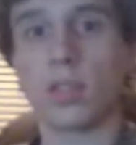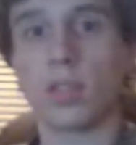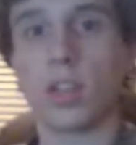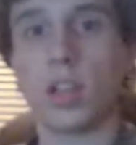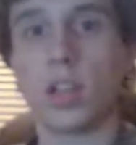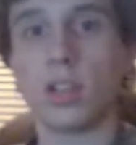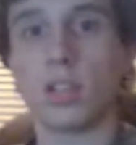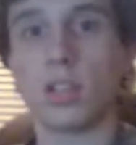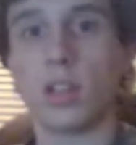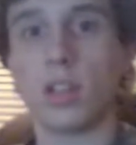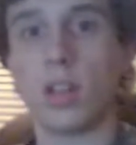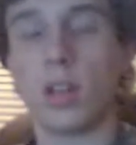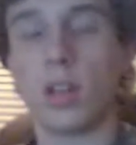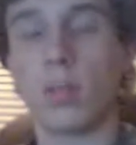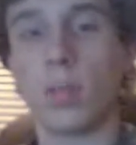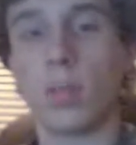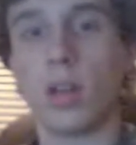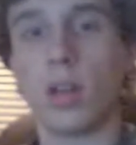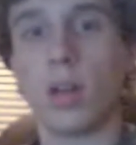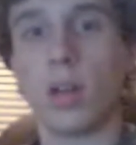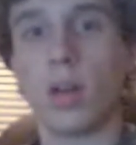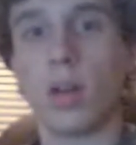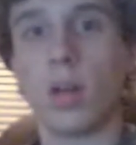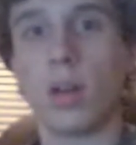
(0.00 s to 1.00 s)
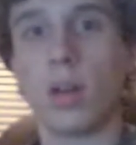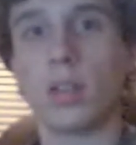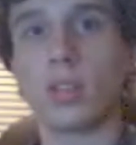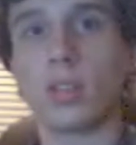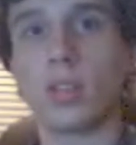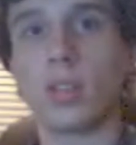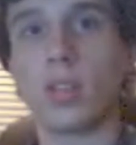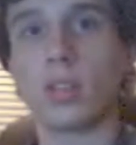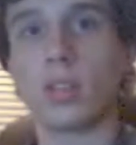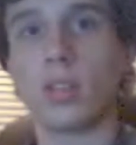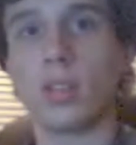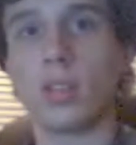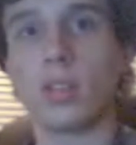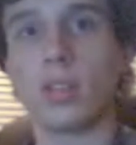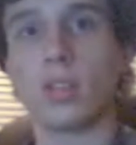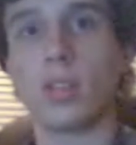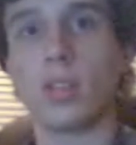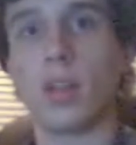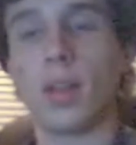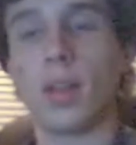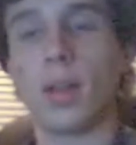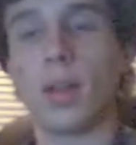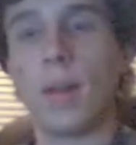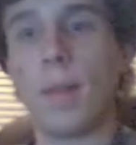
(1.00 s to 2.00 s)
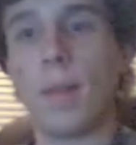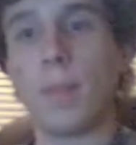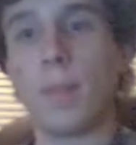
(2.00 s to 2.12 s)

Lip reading: chasing him, you know, it's not just like